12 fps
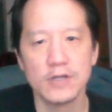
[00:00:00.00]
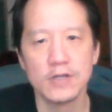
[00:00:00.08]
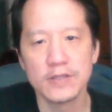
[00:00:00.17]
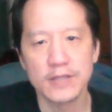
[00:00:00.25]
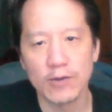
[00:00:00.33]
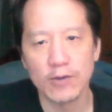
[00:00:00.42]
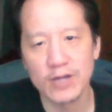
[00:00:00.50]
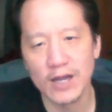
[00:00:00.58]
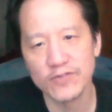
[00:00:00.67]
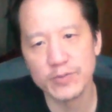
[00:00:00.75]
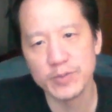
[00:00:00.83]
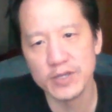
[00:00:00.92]
That would
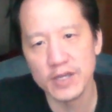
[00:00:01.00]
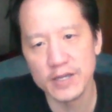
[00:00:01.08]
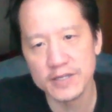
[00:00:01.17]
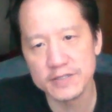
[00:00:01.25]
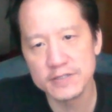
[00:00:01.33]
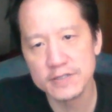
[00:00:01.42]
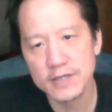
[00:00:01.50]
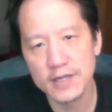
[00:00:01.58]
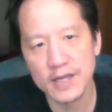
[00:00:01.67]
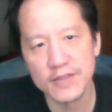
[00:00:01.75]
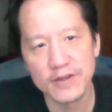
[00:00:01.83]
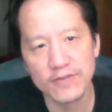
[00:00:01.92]
have to be 8.
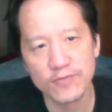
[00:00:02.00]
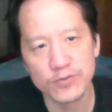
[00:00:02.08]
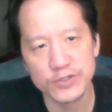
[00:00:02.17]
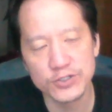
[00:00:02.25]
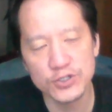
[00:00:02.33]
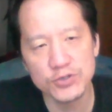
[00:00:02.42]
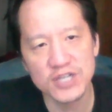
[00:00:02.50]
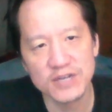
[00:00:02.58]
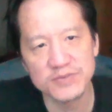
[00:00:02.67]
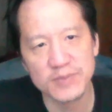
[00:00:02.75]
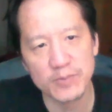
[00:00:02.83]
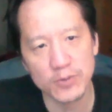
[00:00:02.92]
And therefore, the 2
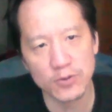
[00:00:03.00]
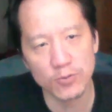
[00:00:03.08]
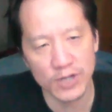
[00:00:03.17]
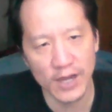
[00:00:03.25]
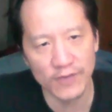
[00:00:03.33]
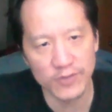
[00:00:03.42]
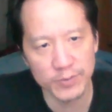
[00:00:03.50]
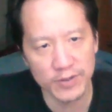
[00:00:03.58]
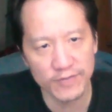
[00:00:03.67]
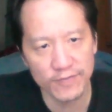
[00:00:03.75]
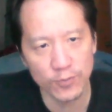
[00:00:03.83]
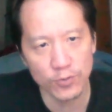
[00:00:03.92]
times number would have to be
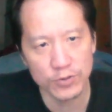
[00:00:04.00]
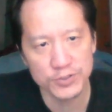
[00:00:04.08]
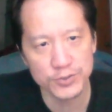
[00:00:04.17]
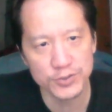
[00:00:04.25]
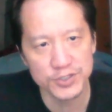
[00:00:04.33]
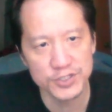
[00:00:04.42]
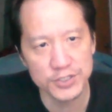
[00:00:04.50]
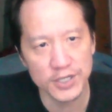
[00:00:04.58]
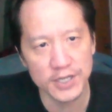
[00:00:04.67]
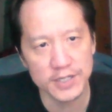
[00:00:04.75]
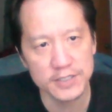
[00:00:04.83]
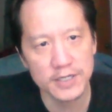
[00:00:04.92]
a 4. So this is
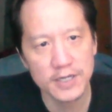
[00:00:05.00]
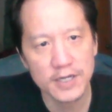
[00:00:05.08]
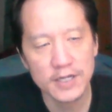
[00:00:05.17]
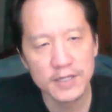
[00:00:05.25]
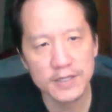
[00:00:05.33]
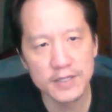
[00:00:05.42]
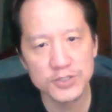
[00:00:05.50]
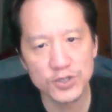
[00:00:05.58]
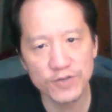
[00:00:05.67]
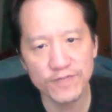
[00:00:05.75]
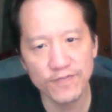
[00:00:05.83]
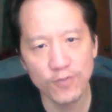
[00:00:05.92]
8. These
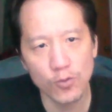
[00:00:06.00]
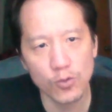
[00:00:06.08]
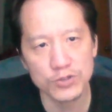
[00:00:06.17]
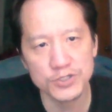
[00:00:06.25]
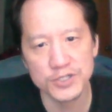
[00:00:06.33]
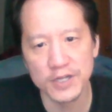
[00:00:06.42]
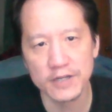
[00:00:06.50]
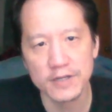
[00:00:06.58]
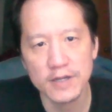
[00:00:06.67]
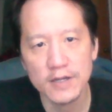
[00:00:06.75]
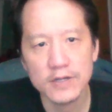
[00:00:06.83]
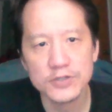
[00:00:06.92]
are 4s then.
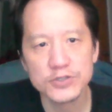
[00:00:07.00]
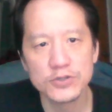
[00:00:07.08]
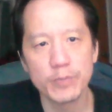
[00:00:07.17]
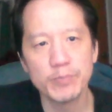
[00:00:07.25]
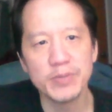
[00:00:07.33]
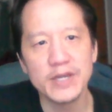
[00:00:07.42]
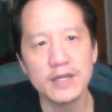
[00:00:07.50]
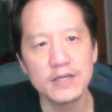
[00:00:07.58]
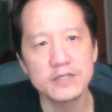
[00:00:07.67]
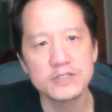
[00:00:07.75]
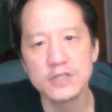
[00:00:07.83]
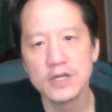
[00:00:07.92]
So the
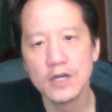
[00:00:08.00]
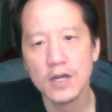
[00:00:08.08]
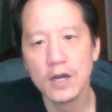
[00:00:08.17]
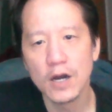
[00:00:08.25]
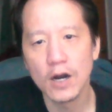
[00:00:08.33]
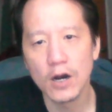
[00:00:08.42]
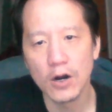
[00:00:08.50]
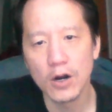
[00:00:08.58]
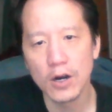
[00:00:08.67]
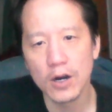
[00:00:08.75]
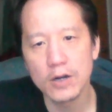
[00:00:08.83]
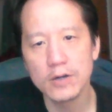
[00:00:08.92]
pinks
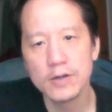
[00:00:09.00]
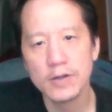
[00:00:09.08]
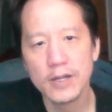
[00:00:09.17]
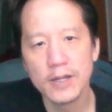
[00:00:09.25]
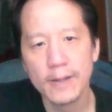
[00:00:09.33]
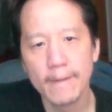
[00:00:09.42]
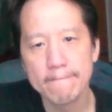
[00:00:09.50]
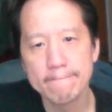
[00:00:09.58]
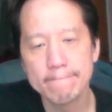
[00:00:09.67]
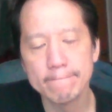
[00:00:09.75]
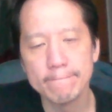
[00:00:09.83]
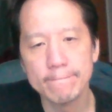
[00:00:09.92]
are
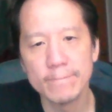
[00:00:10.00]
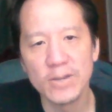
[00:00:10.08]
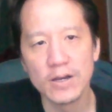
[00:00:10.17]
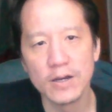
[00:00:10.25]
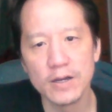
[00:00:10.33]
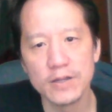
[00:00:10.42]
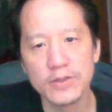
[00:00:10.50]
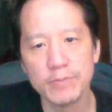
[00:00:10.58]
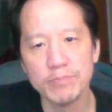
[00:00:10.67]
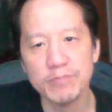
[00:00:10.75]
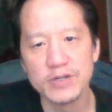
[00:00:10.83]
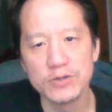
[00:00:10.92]
the
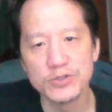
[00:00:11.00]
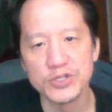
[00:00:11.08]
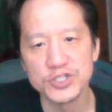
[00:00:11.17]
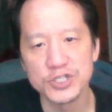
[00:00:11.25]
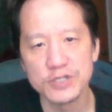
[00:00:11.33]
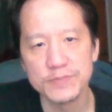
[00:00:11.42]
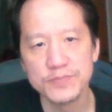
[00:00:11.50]
middle digit,